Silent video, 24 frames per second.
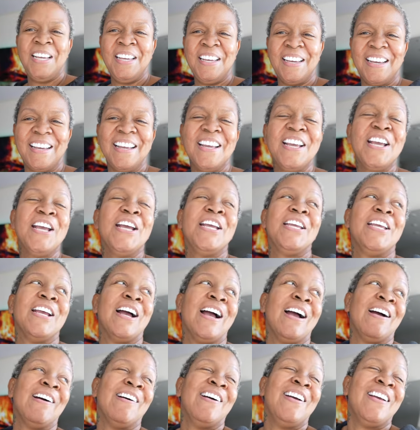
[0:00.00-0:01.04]
Yeah,
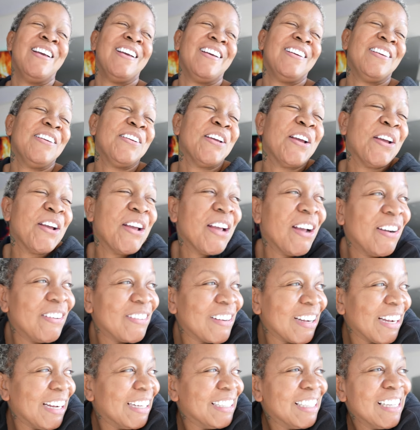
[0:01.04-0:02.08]
y'all,
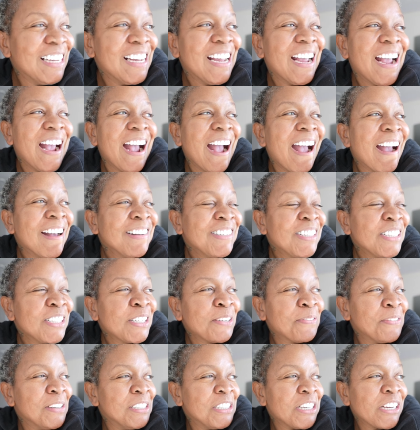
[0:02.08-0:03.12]
okay. I
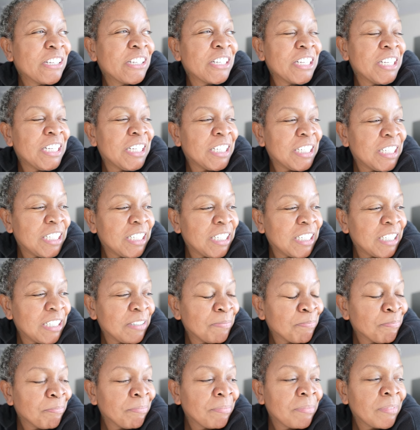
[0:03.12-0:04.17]
just finished eating.
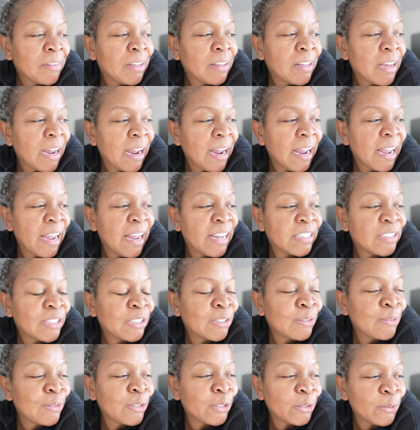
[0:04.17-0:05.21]
I had
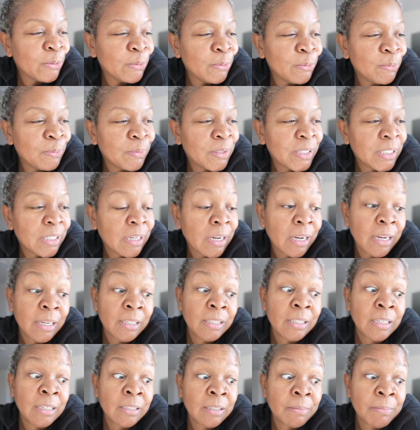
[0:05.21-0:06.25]
2 Zooms. I
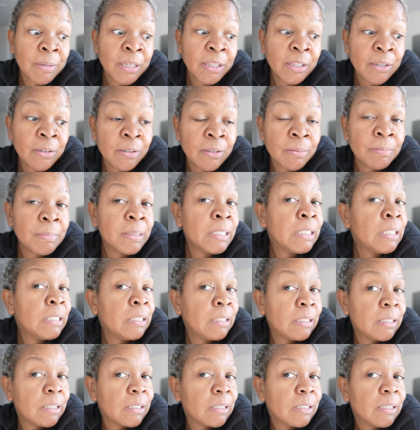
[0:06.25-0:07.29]
had talked to my
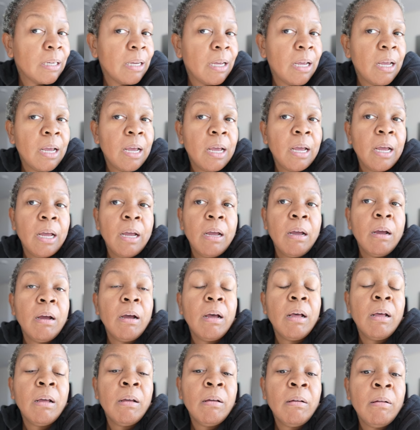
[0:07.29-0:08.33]
therapist.
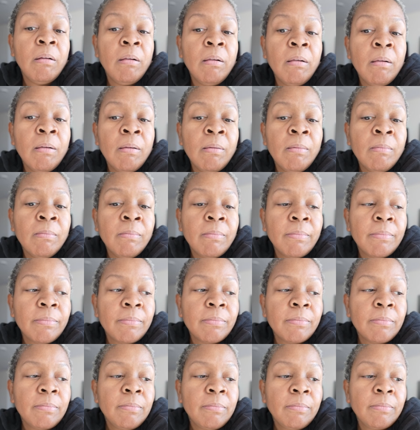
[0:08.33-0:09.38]
And
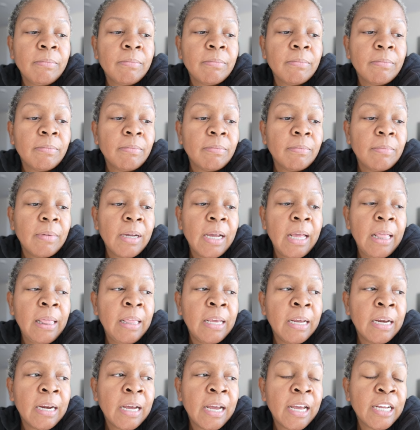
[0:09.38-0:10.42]

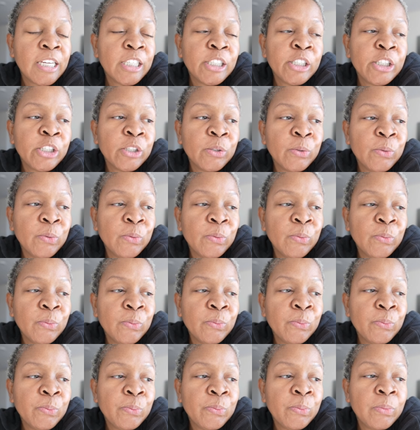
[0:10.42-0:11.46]
then I had a Zoom
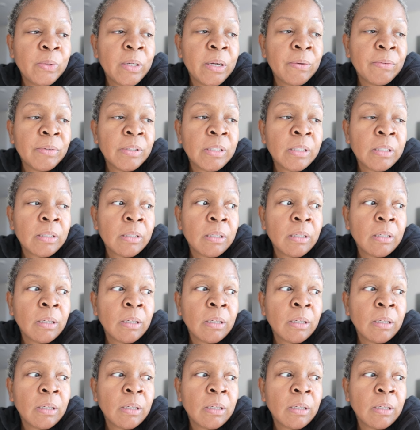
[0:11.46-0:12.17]
that was